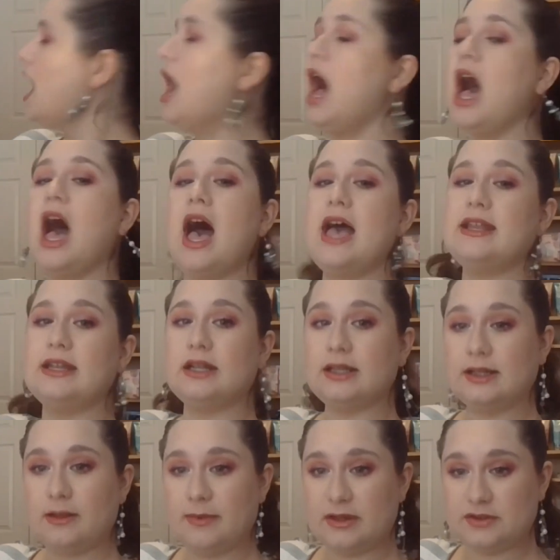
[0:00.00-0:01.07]
I did a
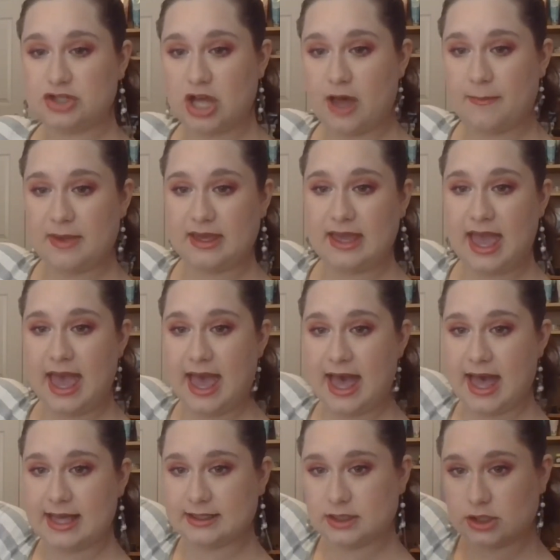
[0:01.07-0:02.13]
little bit of shopping
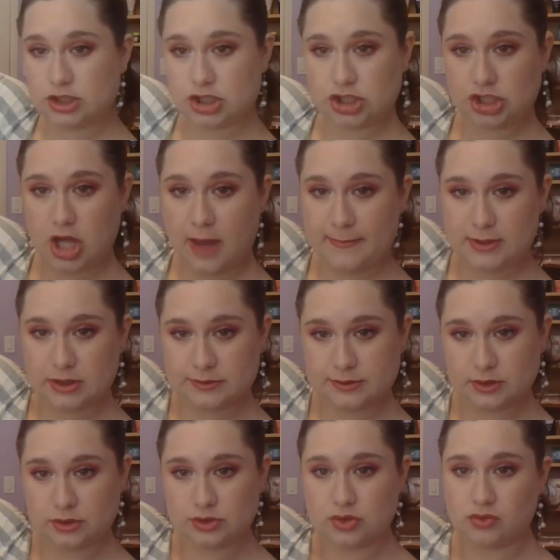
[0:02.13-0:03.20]
at Shoppers
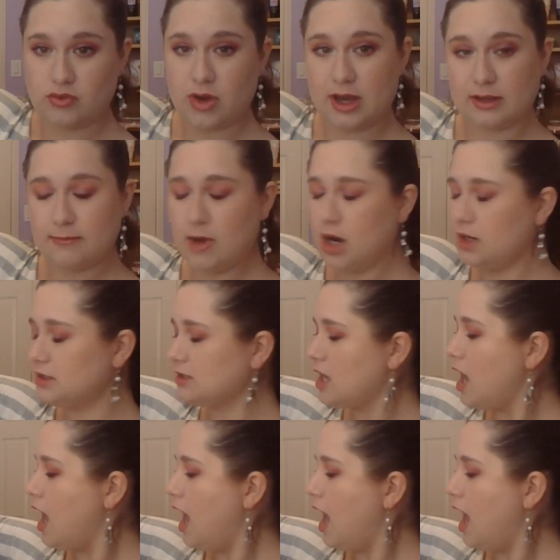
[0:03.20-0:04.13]
Drug Mart.